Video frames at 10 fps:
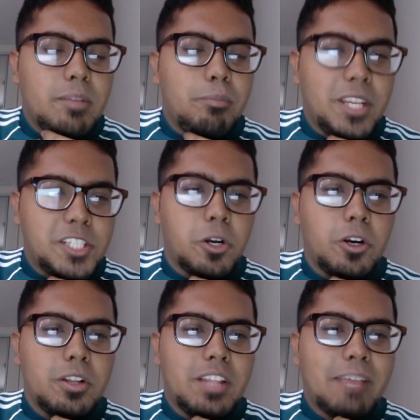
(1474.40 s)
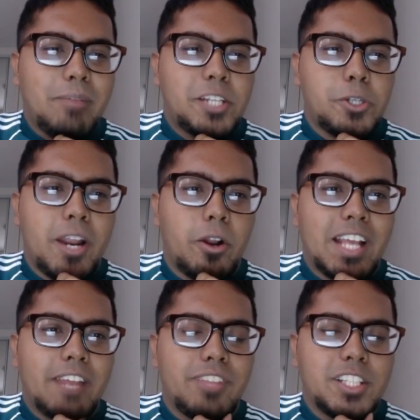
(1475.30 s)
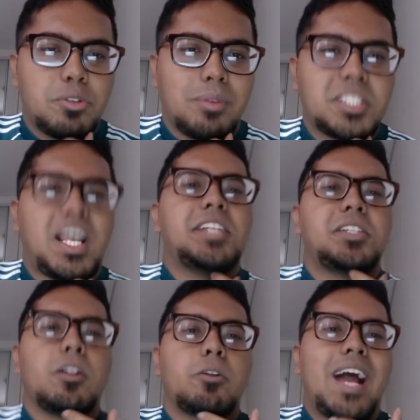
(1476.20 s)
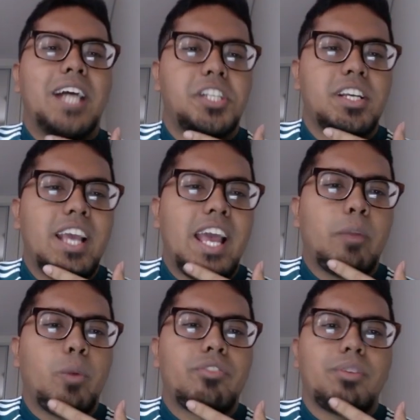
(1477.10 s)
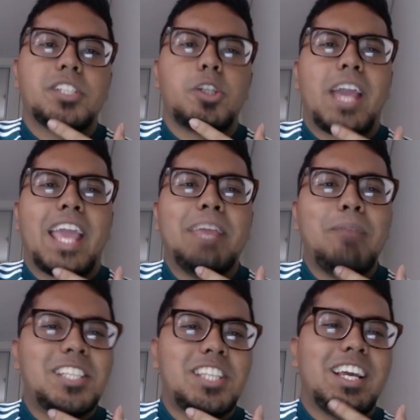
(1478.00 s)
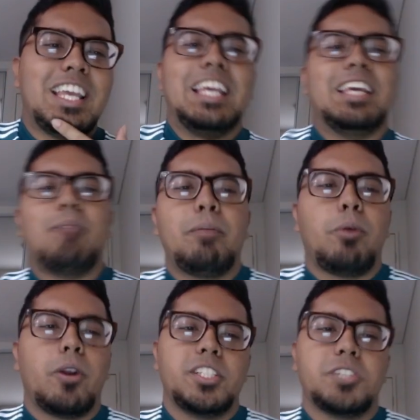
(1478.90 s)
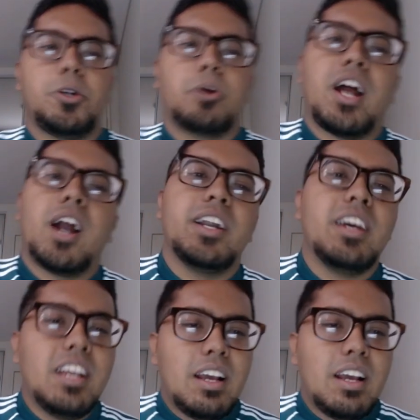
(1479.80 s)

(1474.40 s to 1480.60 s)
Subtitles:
Make sure I don't get flinched from this Icicle Crash and win from this. Okay, my opponent just choked hard.